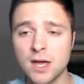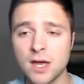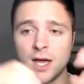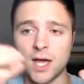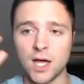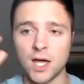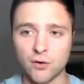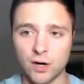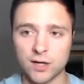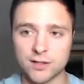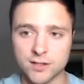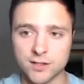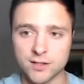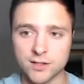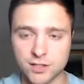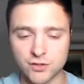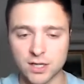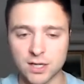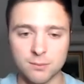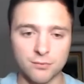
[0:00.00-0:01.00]
and create the
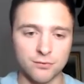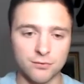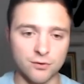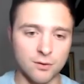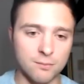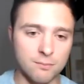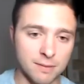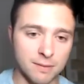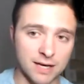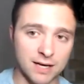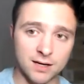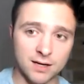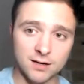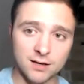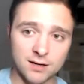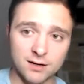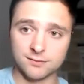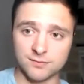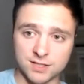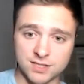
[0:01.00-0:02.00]
stream from me,
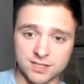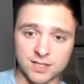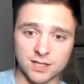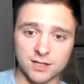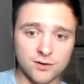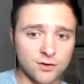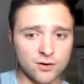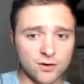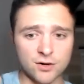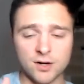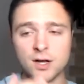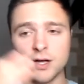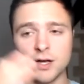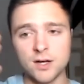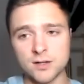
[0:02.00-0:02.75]
the sender,